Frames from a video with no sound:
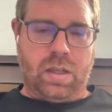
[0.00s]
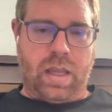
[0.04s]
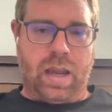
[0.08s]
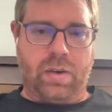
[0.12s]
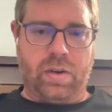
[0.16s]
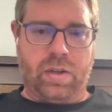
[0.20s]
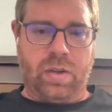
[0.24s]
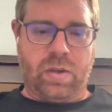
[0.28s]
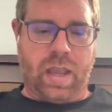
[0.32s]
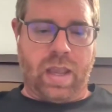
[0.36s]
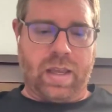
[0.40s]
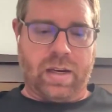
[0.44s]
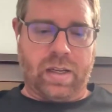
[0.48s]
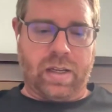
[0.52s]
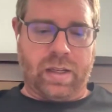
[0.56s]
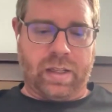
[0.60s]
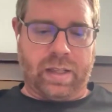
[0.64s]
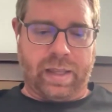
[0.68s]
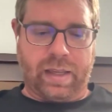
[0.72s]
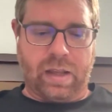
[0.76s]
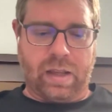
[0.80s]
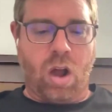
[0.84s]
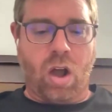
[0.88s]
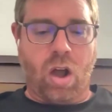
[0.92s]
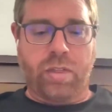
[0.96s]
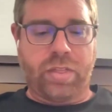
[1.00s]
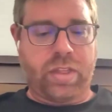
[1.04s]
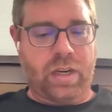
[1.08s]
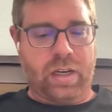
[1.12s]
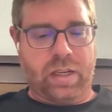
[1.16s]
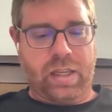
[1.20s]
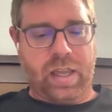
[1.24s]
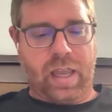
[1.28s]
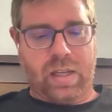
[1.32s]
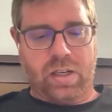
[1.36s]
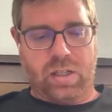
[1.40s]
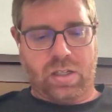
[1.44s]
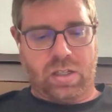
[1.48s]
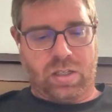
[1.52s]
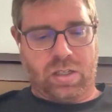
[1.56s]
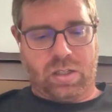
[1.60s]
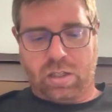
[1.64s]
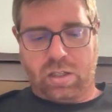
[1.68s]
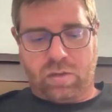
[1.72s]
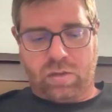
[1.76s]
How are you handling like authentication,